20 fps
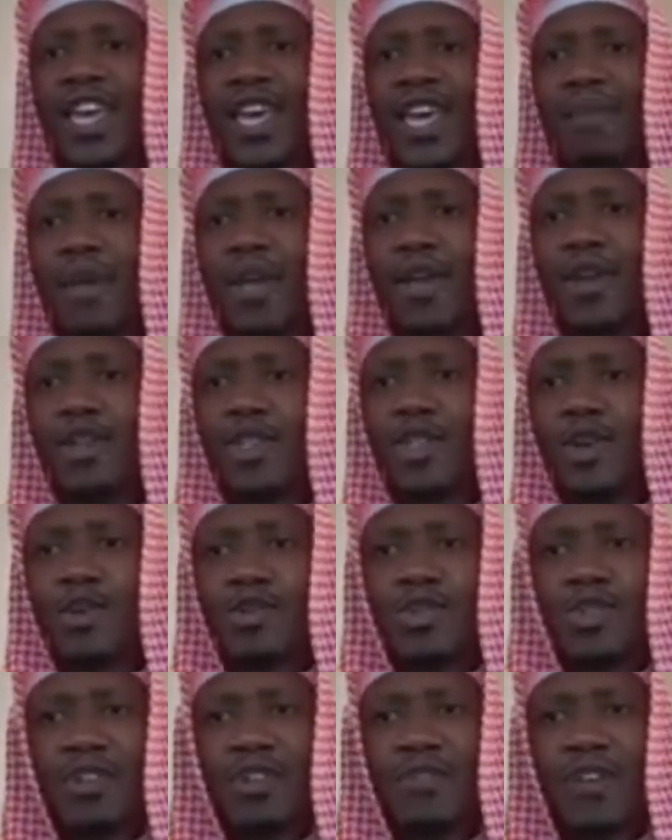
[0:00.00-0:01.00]
He made us go
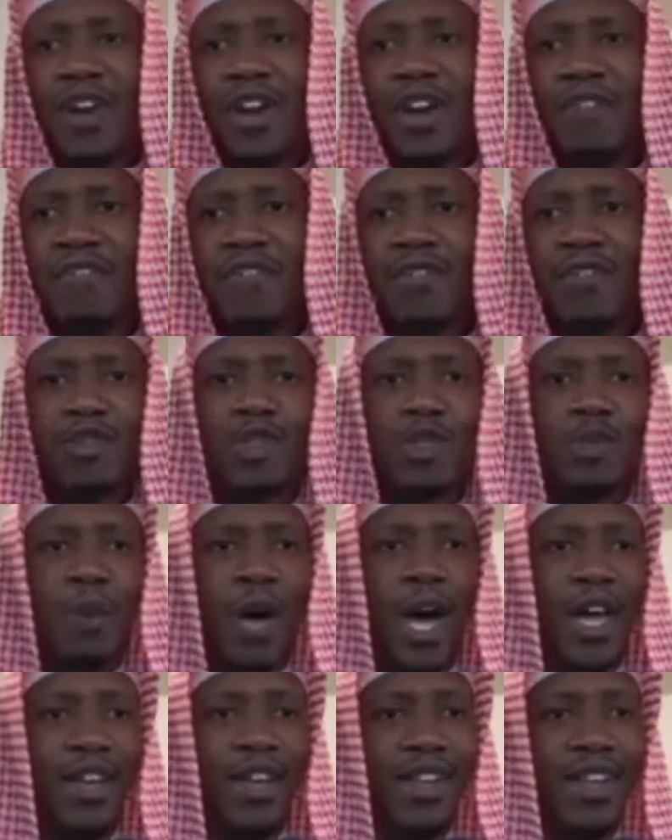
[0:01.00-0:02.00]
to the very first
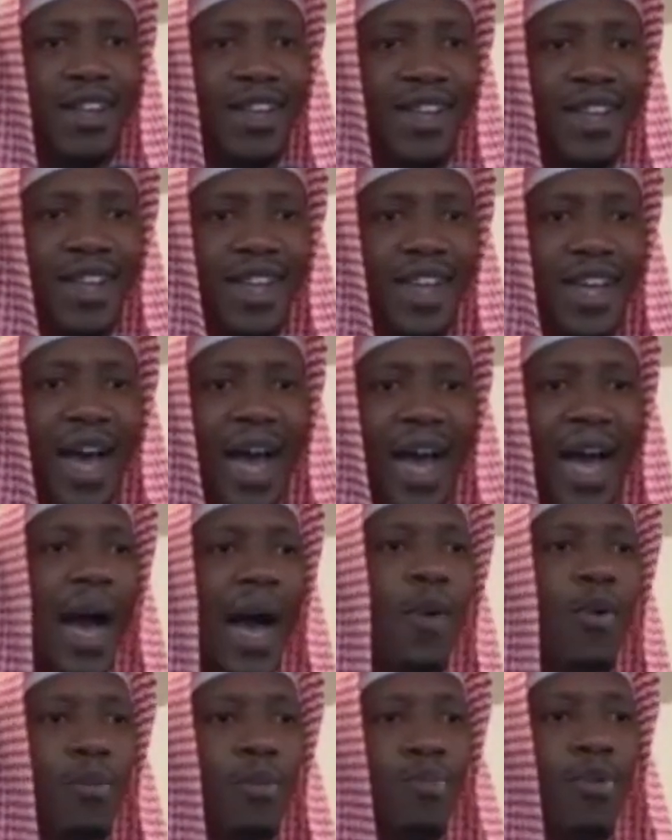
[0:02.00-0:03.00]
spot.
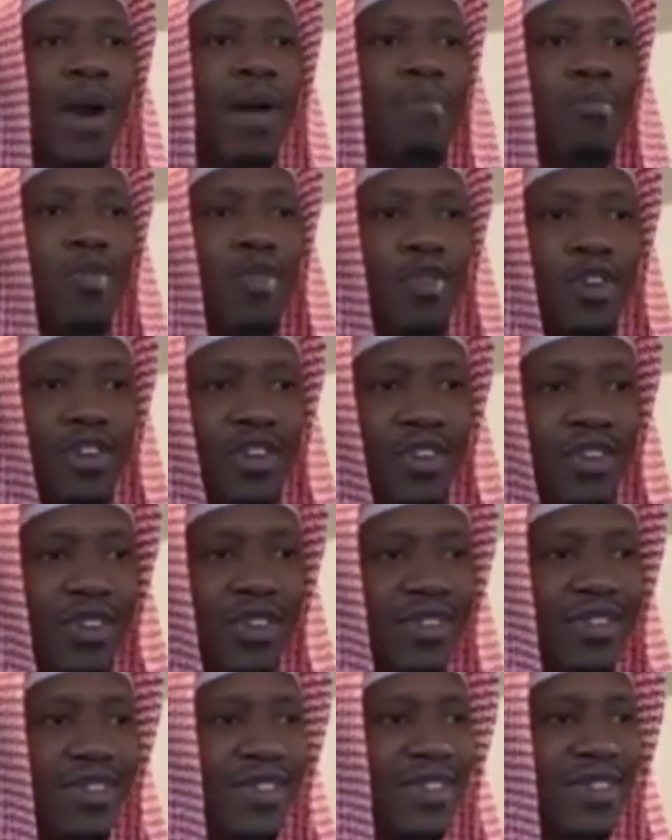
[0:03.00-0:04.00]
Our
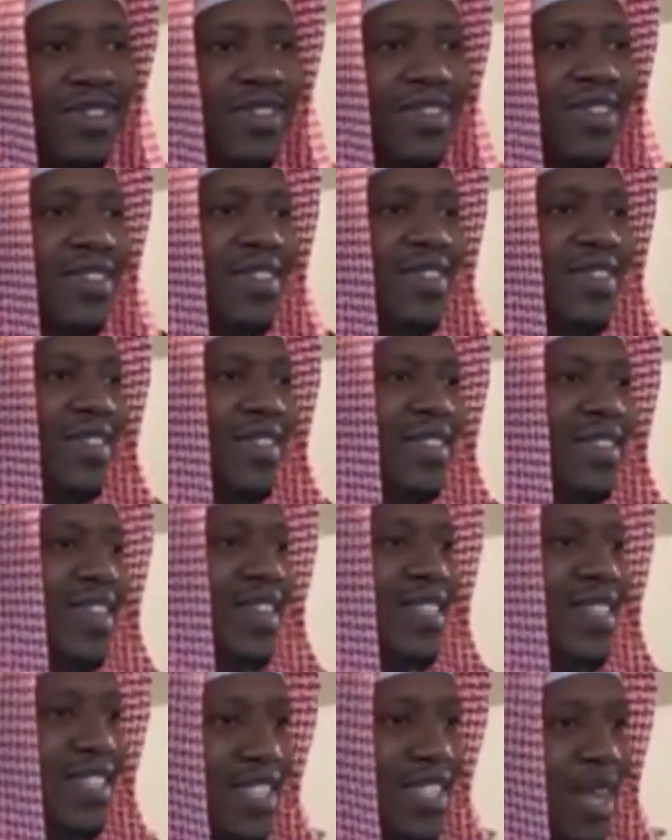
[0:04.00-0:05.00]
primordial
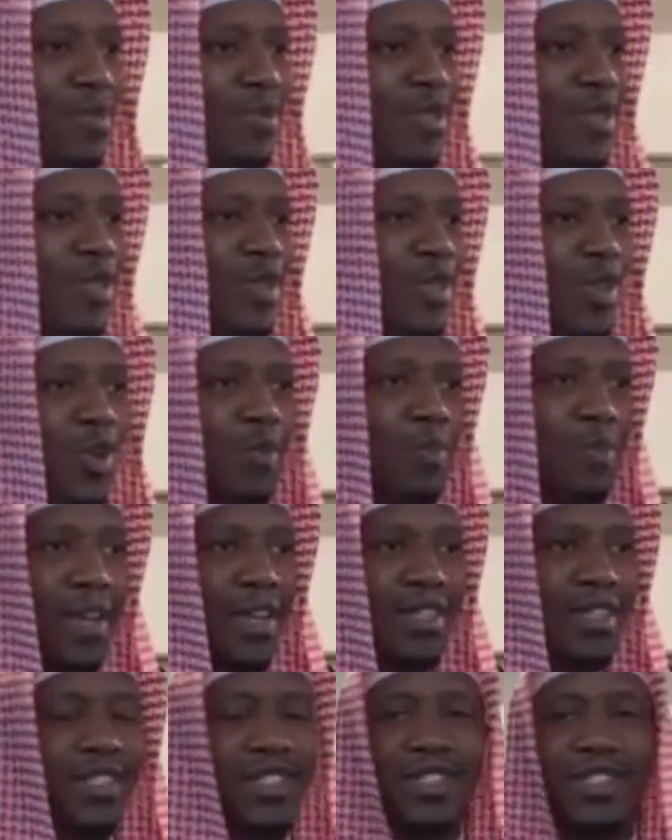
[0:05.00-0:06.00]
inception took
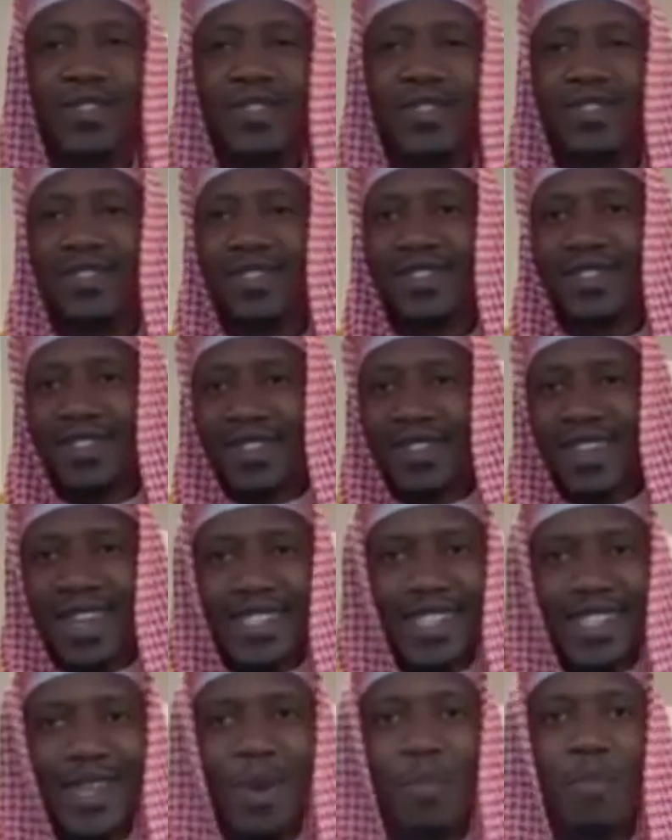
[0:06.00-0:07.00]
place.
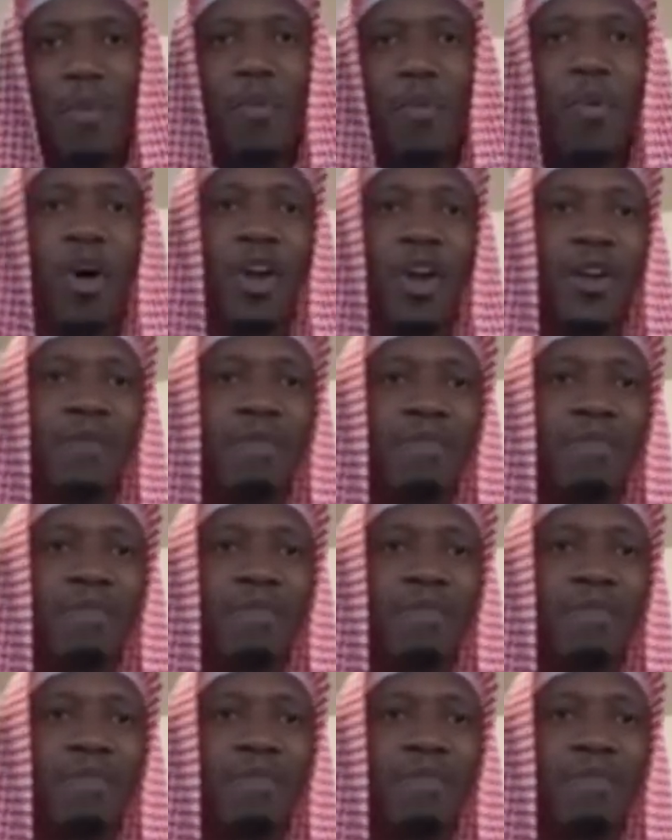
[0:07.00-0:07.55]
That's number one.